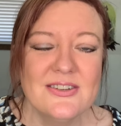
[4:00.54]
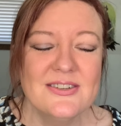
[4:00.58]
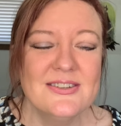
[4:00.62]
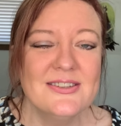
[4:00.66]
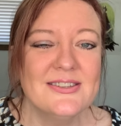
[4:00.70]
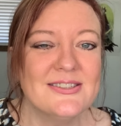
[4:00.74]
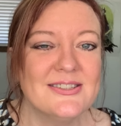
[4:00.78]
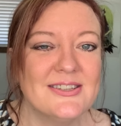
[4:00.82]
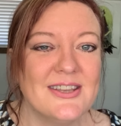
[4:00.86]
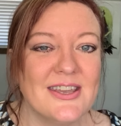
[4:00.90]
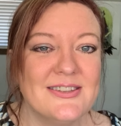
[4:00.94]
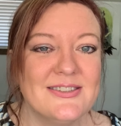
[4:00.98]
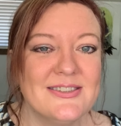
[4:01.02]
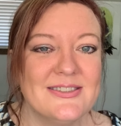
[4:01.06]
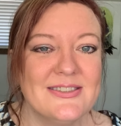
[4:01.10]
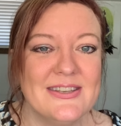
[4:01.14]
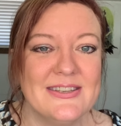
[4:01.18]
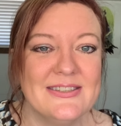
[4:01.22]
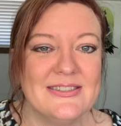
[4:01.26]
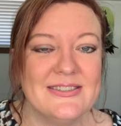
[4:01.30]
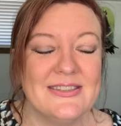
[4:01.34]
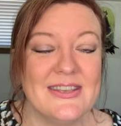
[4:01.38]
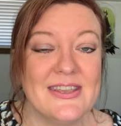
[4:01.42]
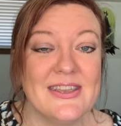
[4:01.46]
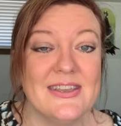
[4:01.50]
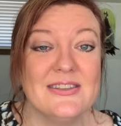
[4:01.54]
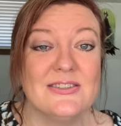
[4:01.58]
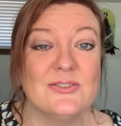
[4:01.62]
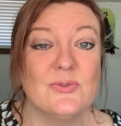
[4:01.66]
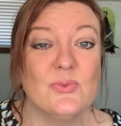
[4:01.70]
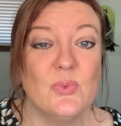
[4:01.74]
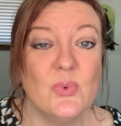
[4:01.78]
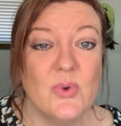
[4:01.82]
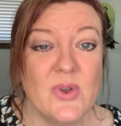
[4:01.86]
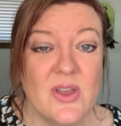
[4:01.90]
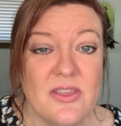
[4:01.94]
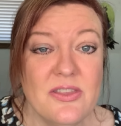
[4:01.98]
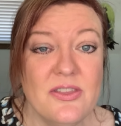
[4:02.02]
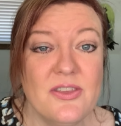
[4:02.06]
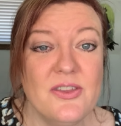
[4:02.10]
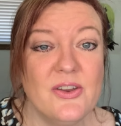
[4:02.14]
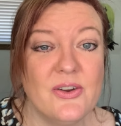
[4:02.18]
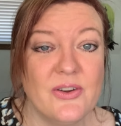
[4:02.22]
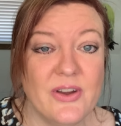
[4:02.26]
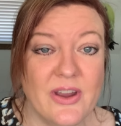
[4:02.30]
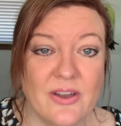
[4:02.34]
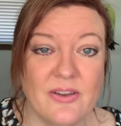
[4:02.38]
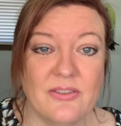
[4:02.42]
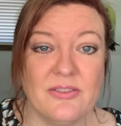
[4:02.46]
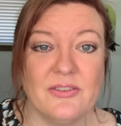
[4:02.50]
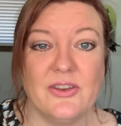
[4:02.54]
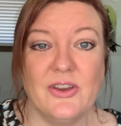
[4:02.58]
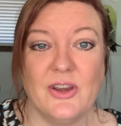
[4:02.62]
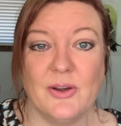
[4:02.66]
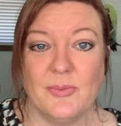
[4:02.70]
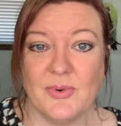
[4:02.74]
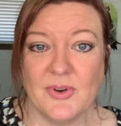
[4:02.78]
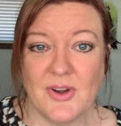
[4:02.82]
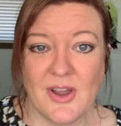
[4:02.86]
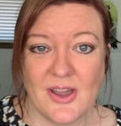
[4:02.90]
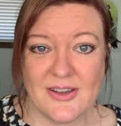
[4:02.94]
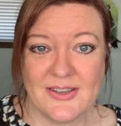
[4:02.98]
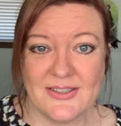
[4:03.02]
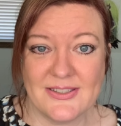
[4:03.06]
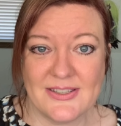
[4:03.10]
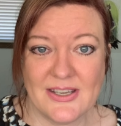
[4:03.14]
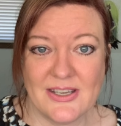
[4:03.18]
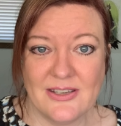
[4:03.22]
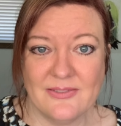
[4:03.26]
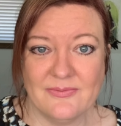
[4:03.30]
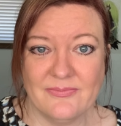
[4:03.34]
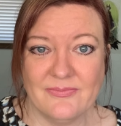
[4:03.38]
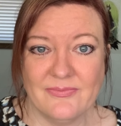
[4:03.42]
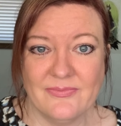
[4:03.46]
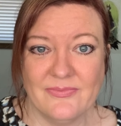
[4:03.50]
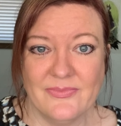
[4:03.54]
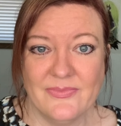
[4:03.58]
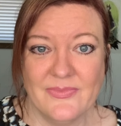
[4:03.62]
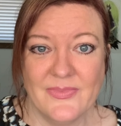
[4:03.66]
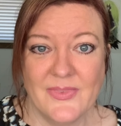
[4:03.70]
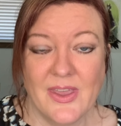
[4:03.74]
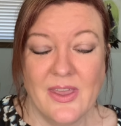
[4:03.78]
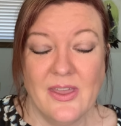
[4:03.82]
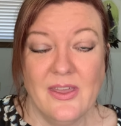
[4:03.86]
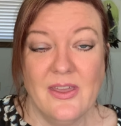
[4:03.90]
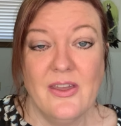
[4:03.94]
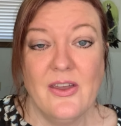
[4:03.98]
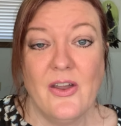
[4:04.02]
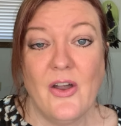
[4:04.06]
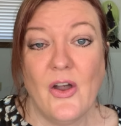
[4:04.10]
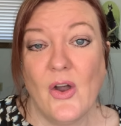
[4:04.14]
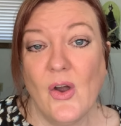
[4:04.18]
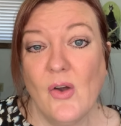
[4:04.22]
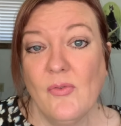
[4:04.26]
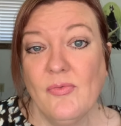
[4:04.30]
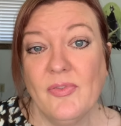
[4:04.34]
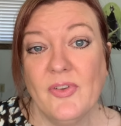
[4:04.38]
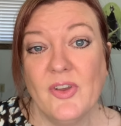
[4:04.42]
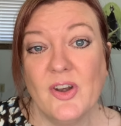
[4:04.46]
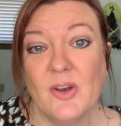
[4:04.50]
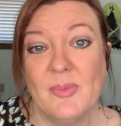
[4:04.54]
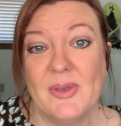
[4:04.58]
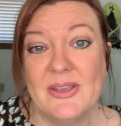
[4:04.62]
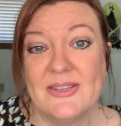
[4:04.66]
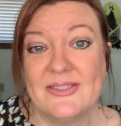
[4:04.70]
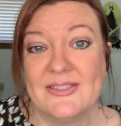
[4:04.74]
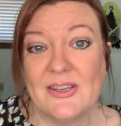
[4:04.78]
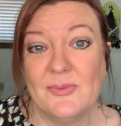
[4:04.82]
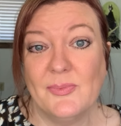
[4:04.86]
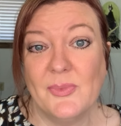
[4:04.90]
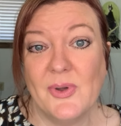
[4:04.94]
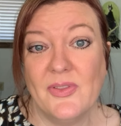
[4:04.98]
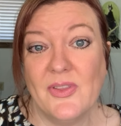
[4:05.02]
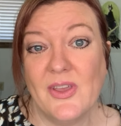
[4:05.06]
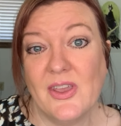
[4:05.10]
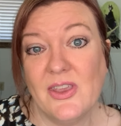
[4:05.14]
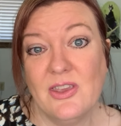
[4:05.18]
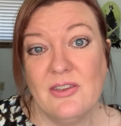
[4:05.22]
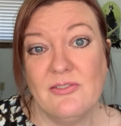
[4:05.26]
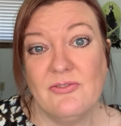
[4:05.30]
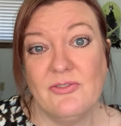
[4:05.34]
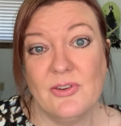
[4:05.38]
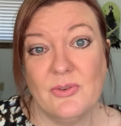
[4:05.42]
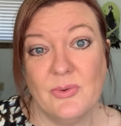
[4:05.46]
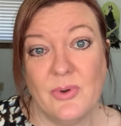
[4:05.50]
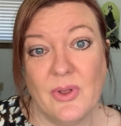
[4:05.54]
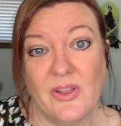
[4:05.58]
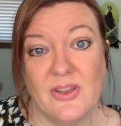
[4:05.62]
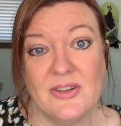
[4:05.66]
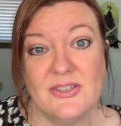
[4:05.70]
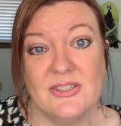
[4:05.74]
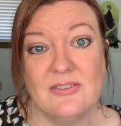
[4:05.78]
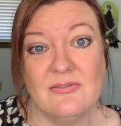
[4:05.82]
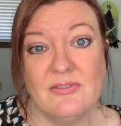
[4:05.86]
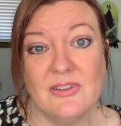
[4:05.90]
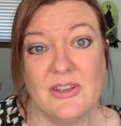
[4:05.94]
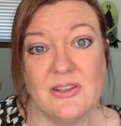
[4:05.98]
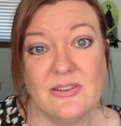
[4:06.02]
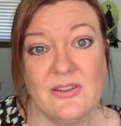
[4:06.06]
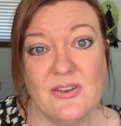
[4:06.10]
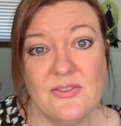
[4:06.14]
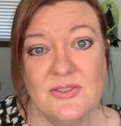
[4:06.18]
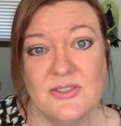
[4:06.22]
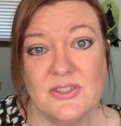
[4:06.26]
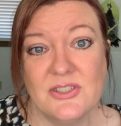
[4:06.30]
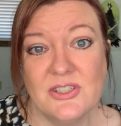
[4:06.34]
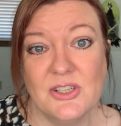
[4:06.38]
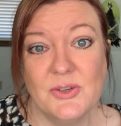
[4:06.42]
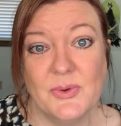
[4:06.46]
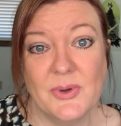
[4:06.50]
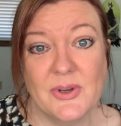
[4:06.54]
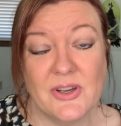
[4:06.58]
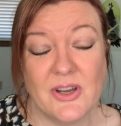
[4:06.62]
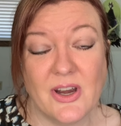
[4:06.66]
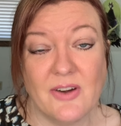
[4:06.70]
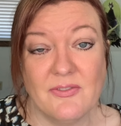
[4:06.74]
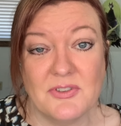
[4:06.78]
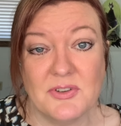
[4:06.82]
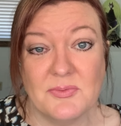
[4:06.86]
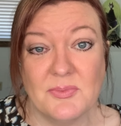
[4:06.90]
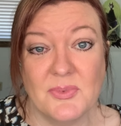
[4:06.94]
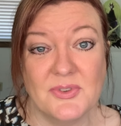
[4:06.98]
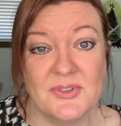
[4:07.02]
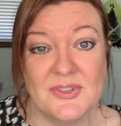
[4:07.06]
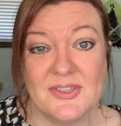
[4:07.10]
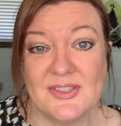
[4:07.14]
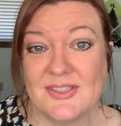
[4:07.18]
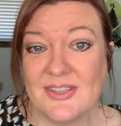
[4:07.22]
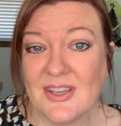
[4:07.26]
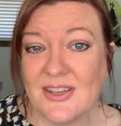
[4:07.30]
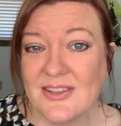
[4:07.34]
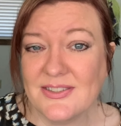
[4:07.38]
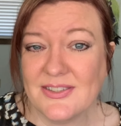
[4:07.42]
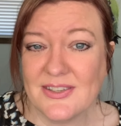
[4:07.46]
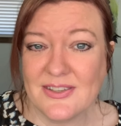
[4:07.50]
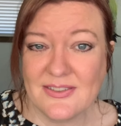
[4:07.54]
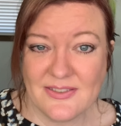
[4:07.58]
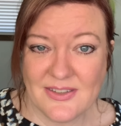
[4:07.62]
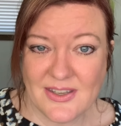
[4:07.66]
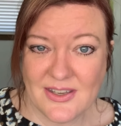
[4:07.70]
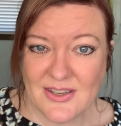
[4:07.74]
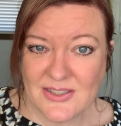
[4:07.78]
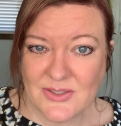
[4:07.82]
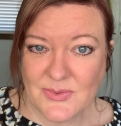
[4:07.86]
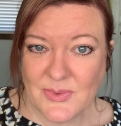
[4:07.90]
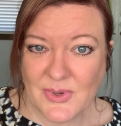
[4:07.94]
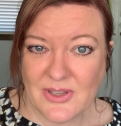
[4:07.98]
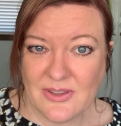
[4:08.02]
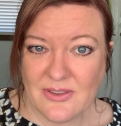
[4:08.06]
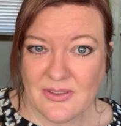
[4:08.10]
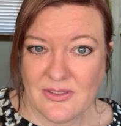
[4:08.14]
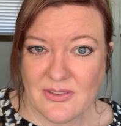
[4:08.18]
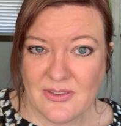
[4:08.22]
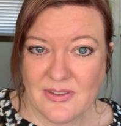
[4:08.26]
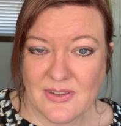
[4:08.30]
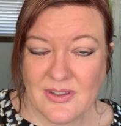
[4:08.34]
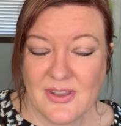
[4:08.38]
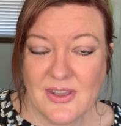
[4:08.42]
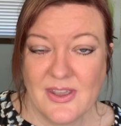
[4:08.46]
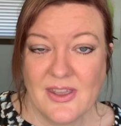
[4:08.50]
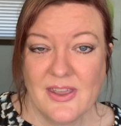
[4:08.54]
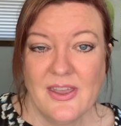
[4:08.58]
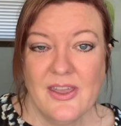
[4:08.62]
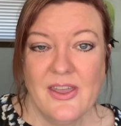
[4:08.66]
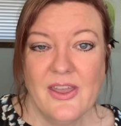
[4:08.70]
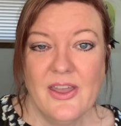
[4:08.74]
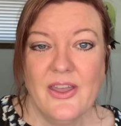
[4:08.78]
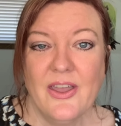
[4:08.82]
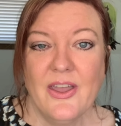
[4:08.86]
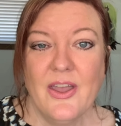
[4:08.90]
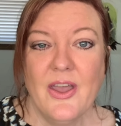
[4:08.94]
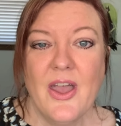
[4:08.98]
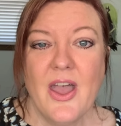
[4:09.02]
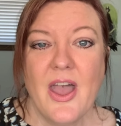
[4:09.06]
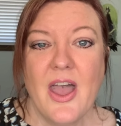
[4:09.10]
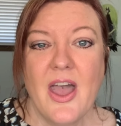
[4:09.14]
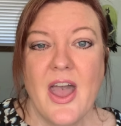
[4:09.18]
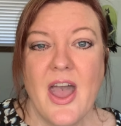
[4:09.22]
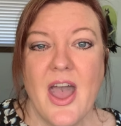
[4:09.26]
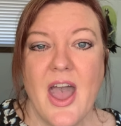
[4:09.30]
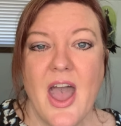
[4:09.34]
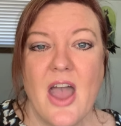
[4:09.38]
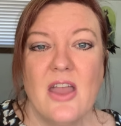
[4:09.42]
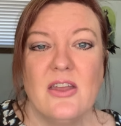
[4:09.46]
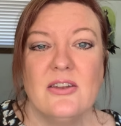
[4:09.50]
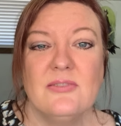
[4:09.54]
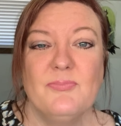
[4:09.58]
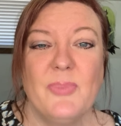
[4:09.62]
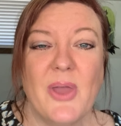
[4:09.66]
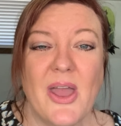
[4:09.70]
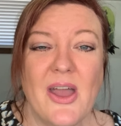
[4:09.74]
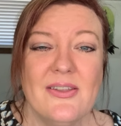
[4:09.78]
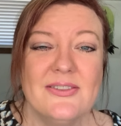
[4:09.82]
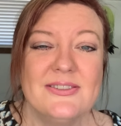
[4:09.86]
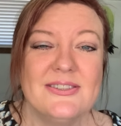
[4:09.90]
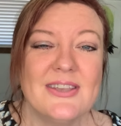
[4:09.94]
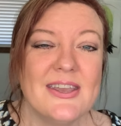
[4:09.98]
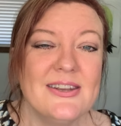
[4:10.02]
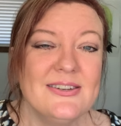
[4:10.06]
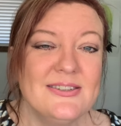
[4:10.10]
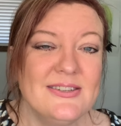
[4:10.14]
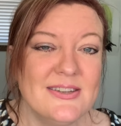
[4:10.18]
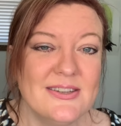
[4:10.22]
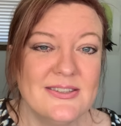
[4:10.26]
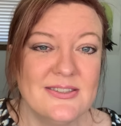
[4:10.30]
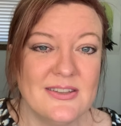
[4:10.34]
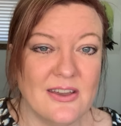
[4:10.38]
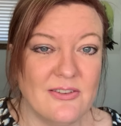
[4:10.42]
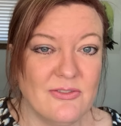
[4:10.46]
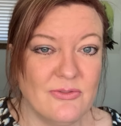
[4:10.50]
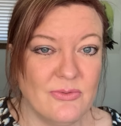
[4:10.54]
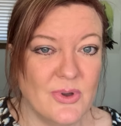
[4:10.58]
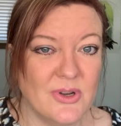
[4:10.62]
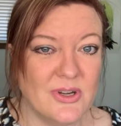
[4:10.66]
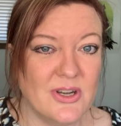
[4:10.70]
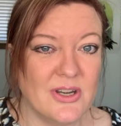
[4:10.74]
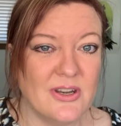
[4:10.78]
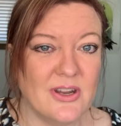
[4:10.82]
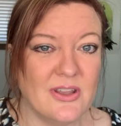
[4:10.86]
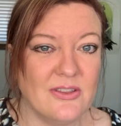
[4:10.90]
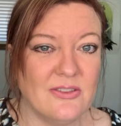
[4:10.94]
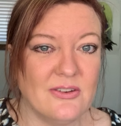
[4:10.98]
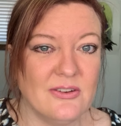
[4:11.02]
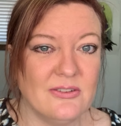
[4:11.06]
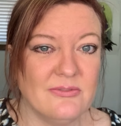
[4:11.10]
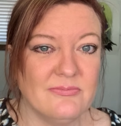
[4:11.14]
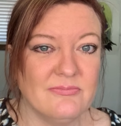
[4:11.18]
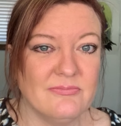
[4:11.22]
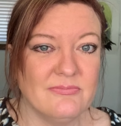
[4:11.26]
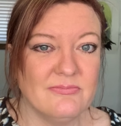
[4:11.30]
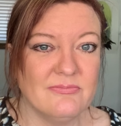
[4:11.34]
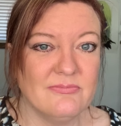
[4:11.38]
to discuss these things with your healthcare proxy. Hopefully it'll be someone that you feel relatively close to and comfortable discussing things with. Bounce ideas off one another.